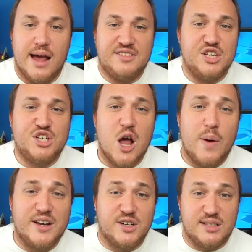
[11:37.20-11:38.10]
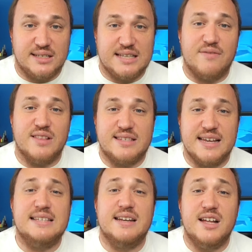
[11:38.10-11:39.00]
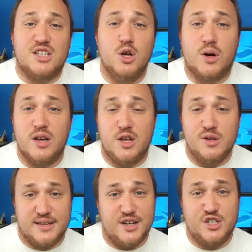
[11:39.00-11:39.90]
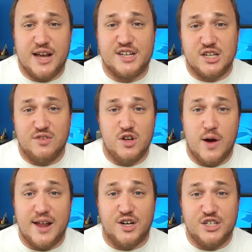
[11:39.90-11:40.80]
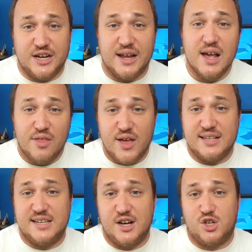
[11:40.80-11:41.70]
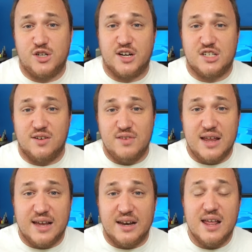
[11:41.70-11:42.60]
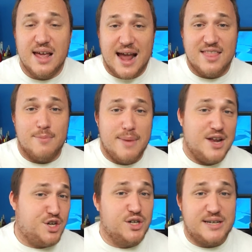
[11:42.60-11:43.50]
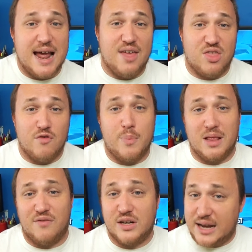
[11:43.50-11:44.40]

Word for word: As the show enters its seventh season, it too can use an injection of new energy, thus the introduction of Negan and the major death of a beloved